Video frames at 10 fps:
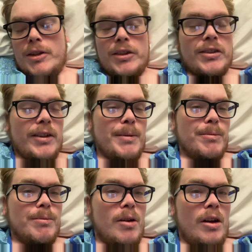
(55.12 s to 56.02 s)
sleep
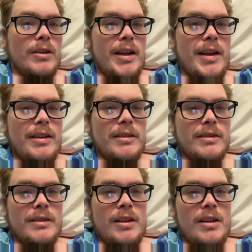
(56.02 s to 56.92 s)
all night
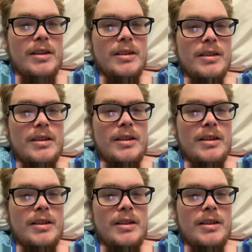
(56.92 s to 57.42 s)
long,